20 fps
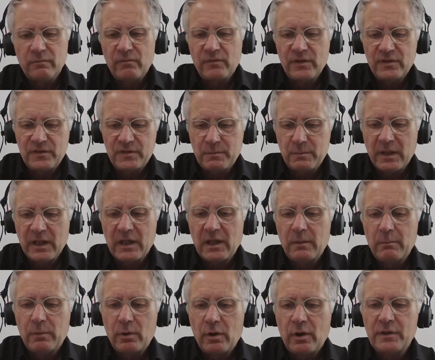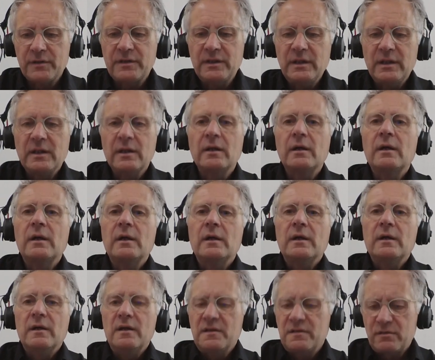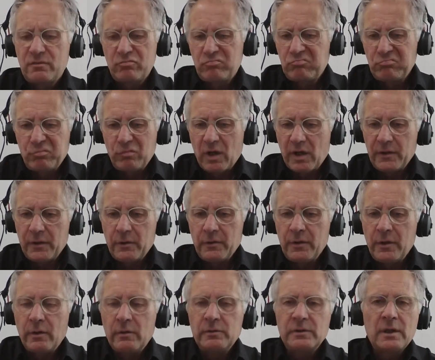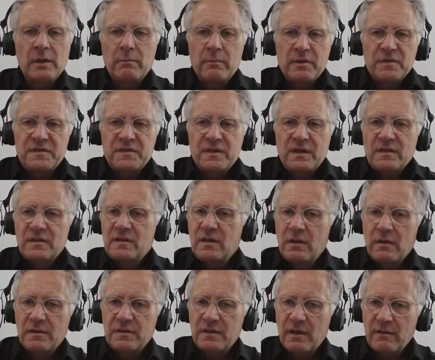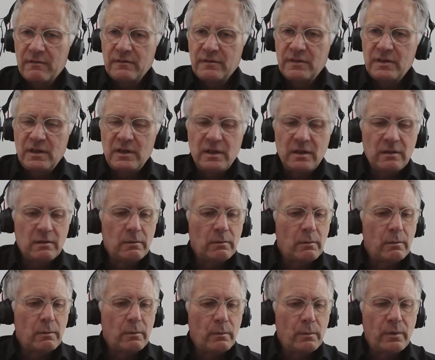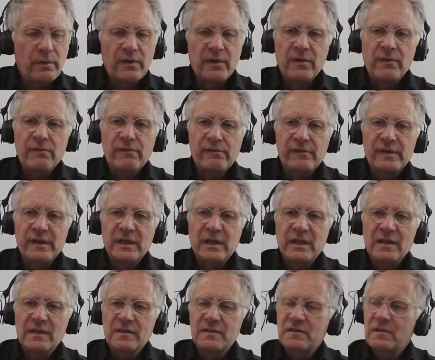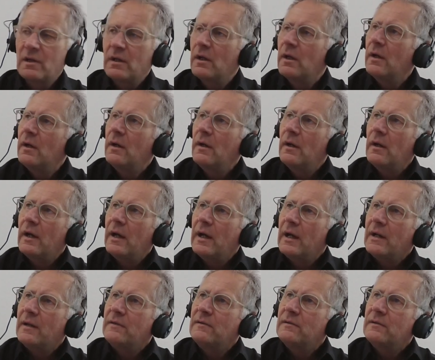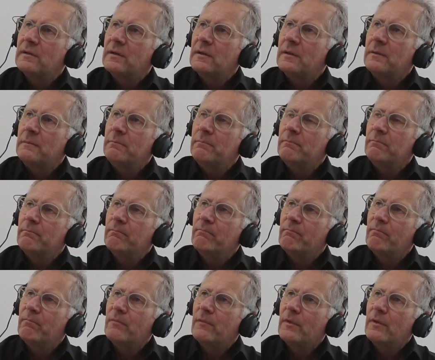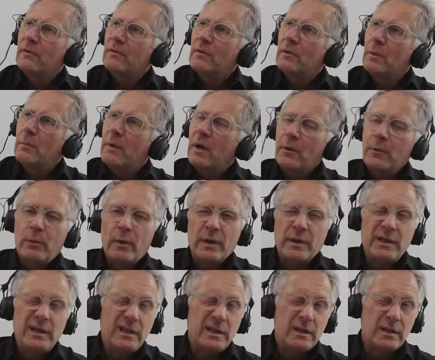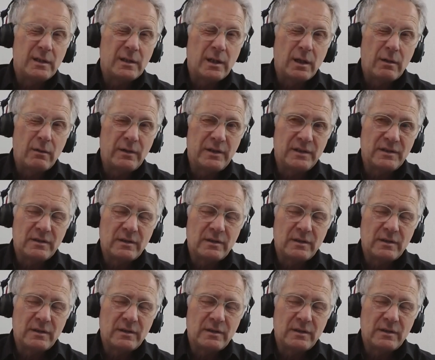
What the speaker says: this pedal board here is, I don't know, number 60 or 70 within 3 years. And about 1 year ago,